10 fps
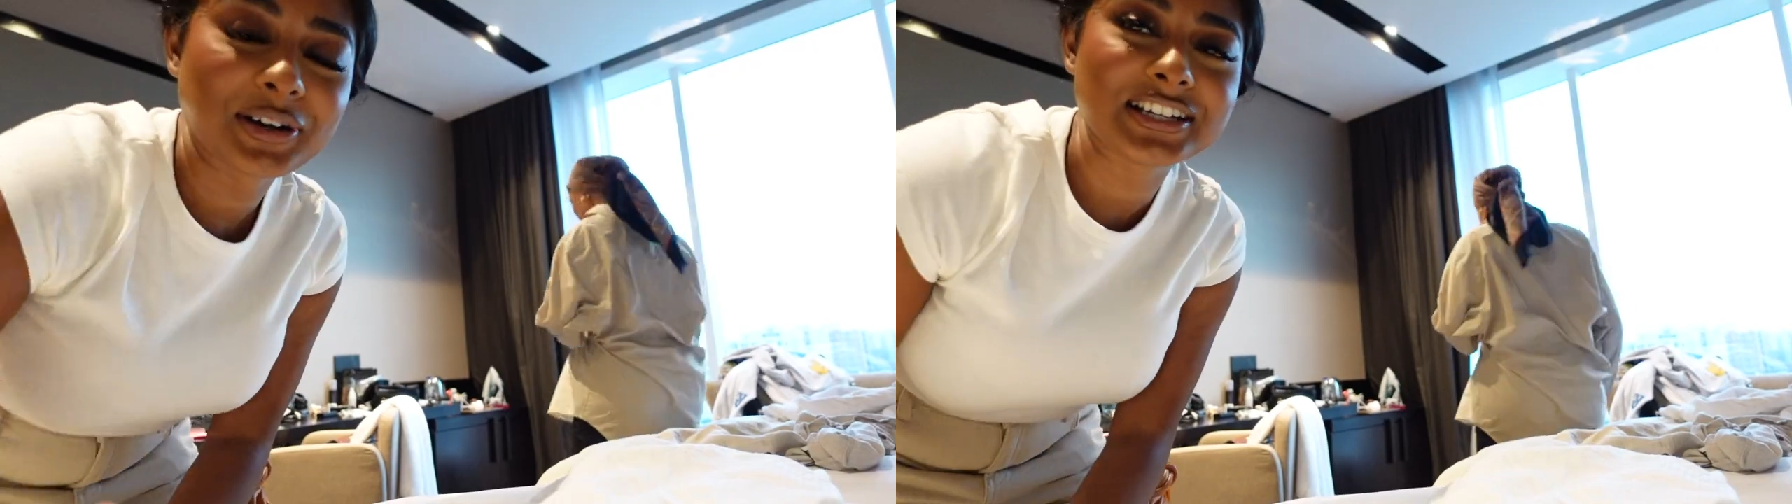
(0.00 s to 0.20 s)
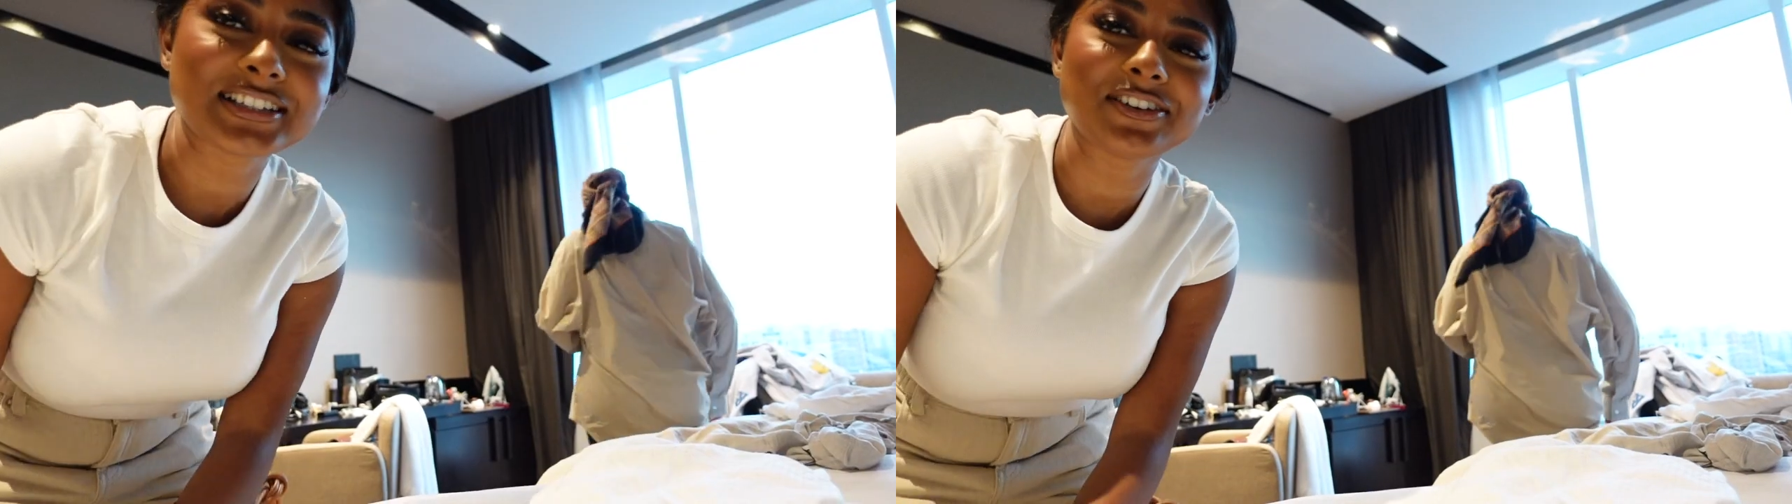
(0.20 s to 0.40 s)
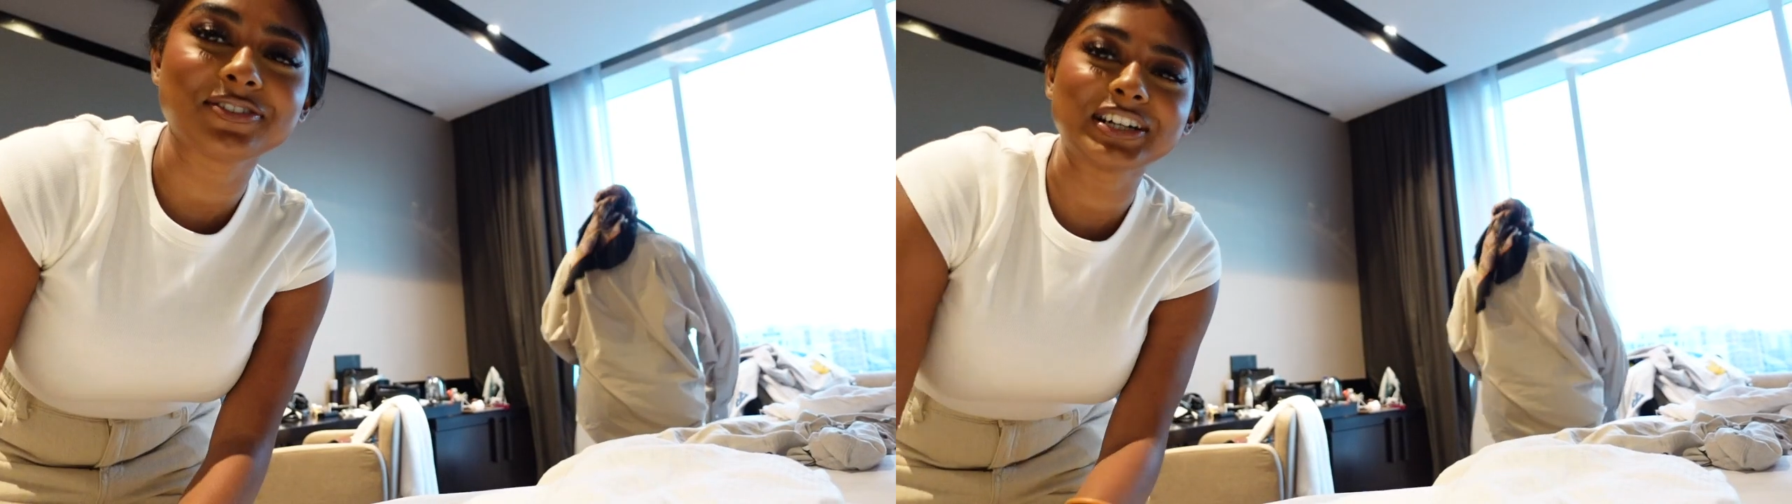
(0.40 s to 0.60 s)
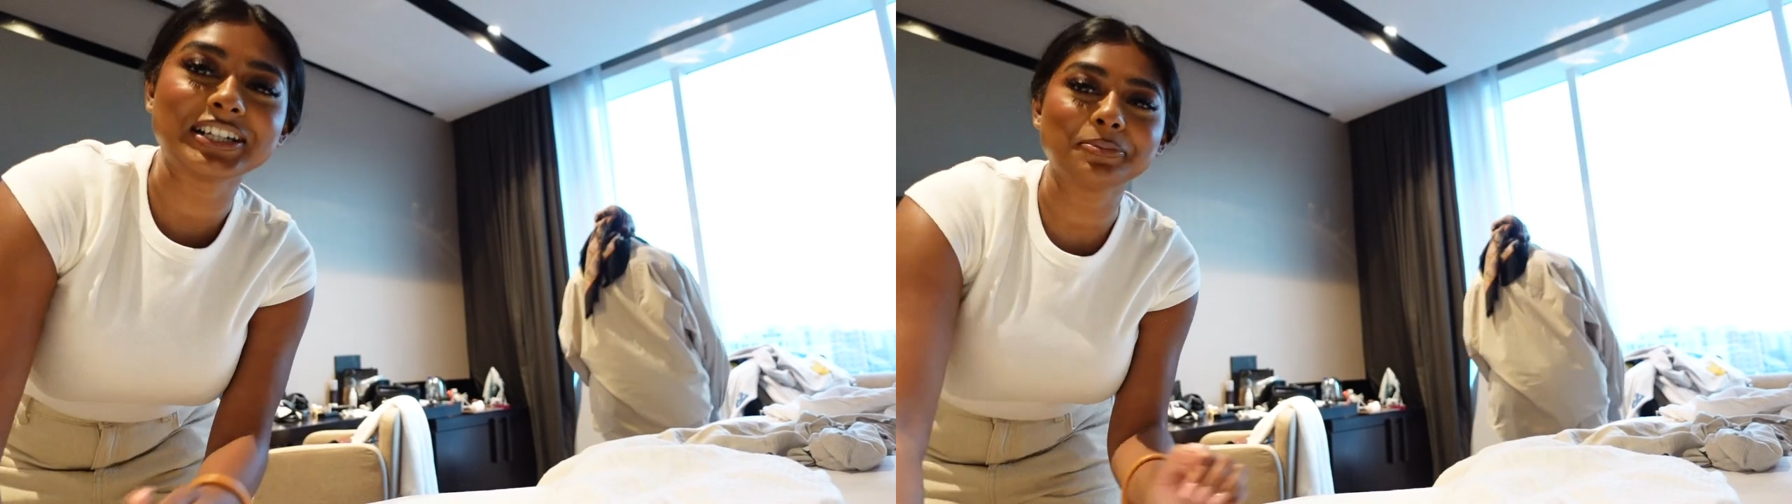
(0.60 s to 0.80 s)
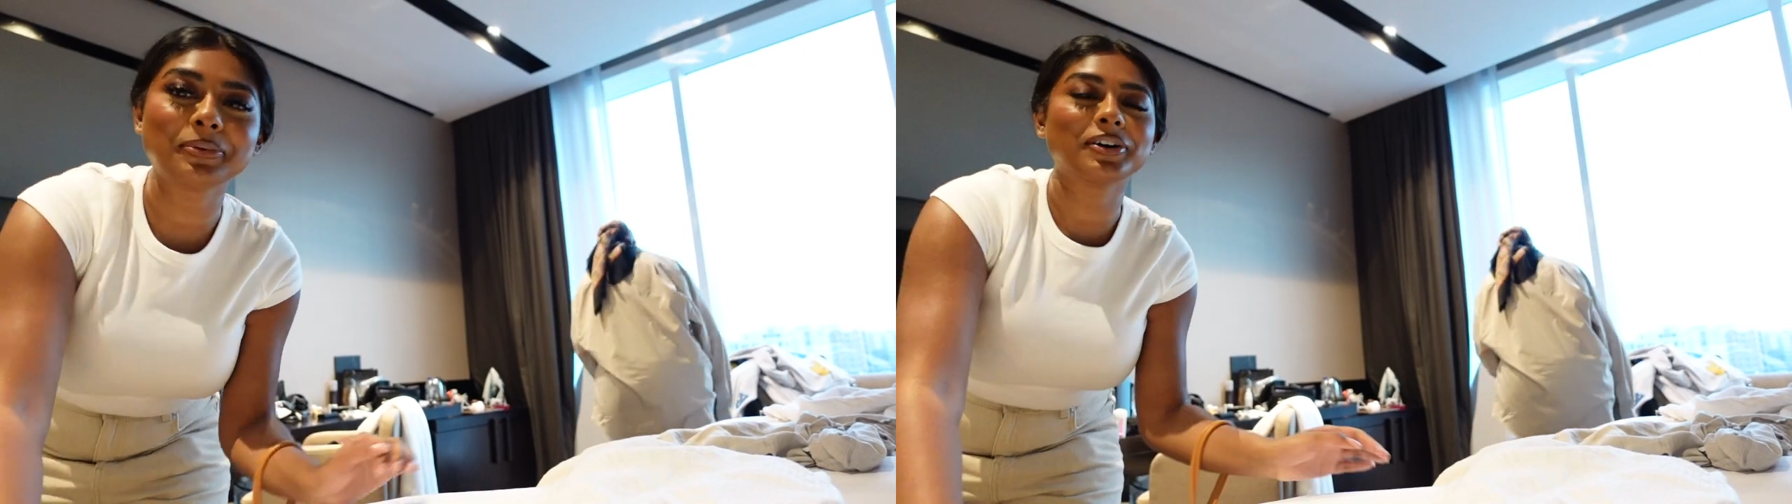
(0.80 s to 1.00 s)
he's a
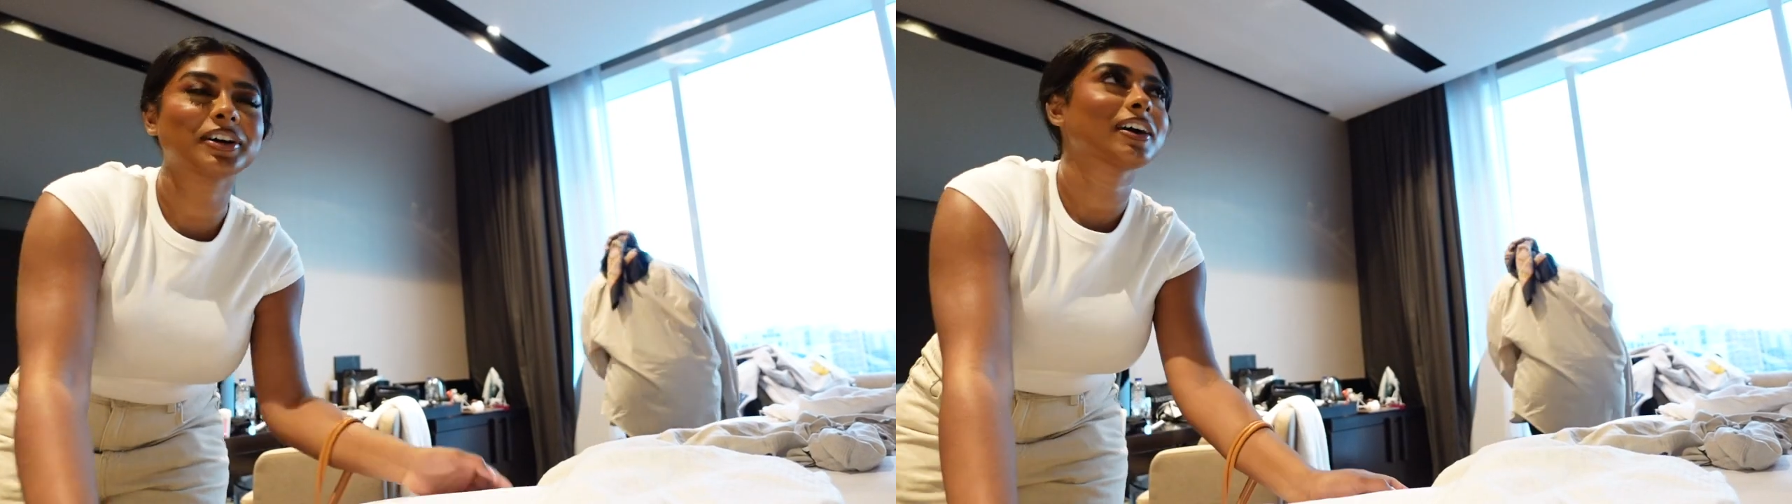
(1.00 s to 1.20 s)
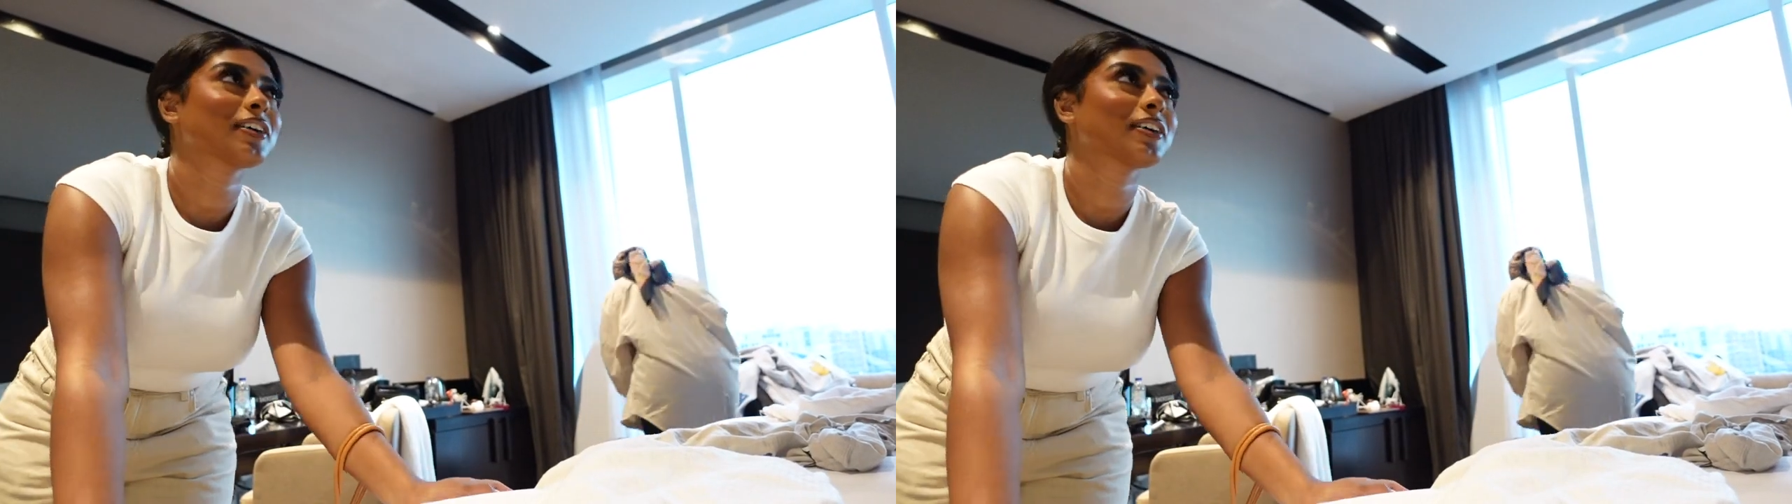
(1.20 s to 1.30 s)
really I